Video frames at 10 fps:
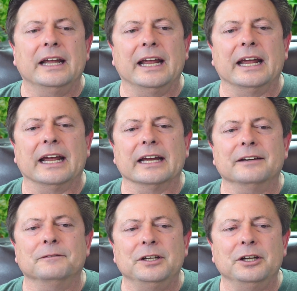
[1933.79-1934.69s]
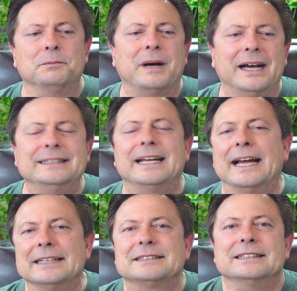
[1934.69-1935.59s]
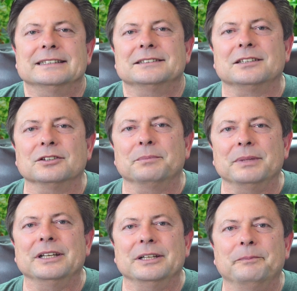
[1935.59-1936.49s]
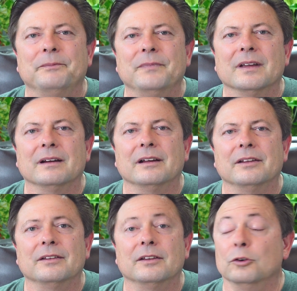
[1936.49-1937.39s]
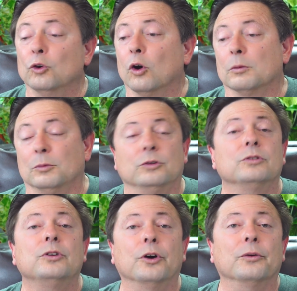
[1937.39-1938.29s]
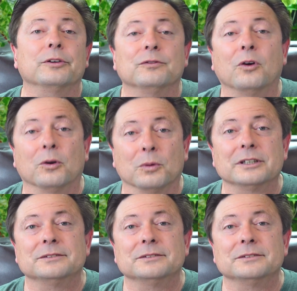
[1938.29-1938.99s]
and video podcast is going to be the normal going forward.